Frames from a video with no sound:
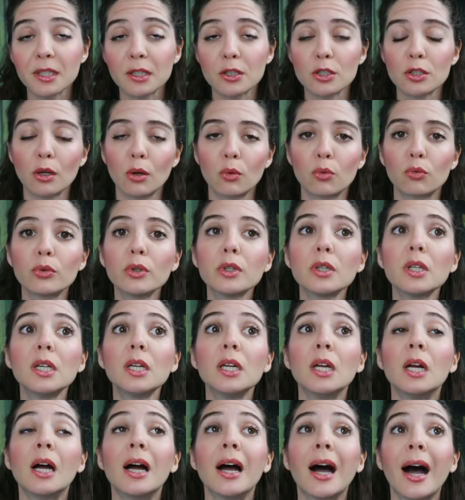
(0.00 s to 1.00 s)
And so
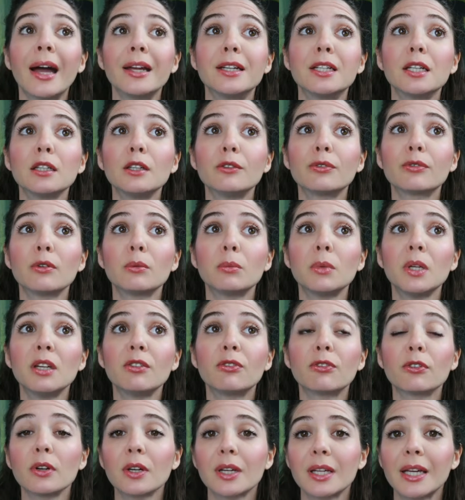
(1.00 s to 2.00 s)
really, ideally for me,
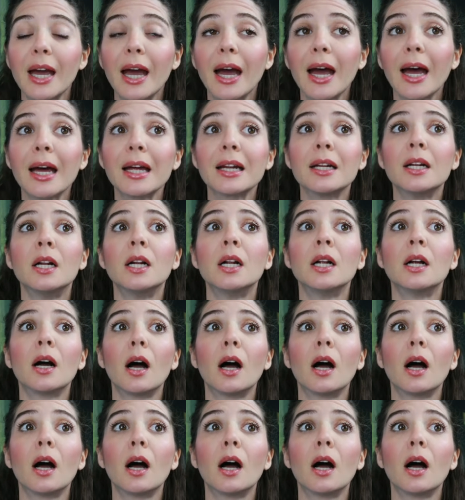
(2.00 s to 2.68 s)
for a cat,